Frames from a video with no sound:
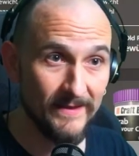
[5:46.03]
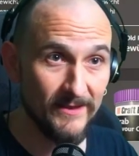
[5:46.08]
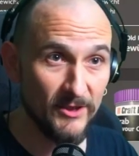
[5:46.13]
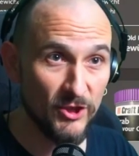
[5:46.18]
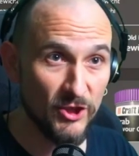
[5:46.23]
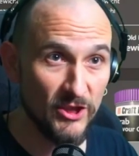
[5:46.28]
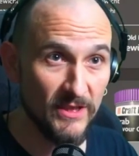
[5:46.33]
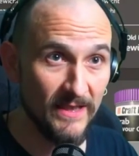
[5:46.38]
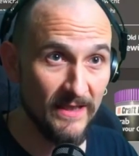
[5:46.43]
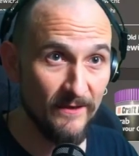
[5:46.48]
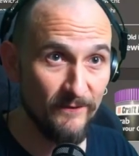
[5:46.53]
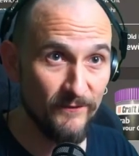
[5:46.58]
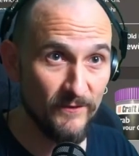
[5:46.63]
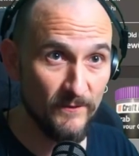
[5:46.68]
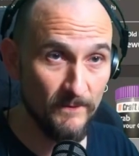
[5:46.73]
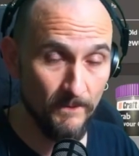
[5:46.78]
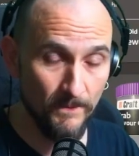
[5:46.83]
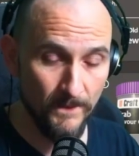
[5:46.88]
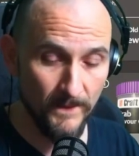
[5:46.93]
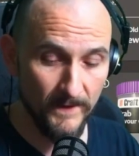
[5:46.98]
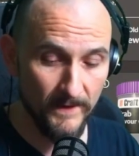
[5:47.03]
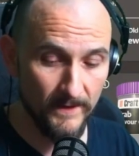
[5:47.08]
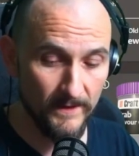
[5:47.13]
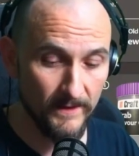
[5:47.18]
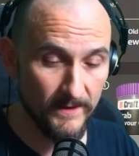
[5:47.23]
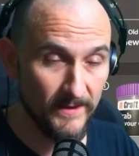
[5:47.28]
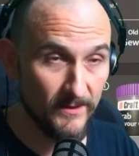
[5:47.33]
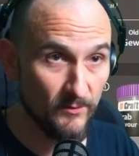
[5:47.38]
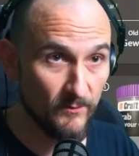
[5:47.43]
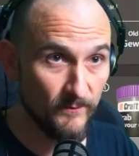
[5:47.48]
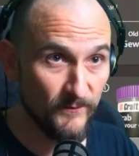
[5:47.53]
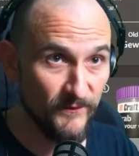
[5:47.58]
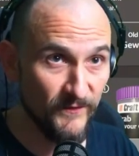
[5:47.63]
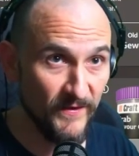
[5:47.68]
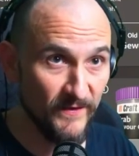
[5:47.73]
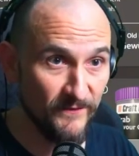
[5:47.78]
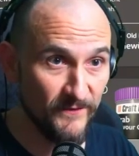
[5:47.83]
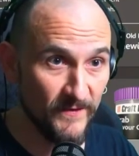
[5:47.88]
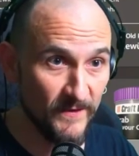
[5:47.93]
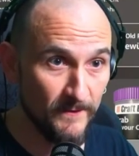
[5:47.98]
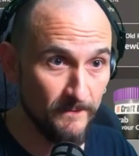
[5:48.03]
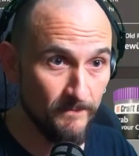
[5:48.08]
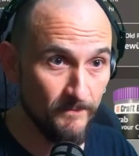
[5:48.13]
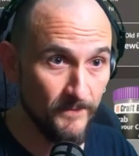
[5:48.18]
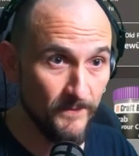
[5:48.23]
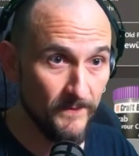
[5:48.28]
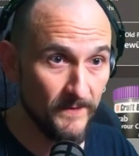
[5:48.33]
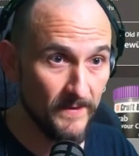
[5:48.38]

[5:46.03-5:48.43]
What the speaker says: along, hot pepper as a dip, and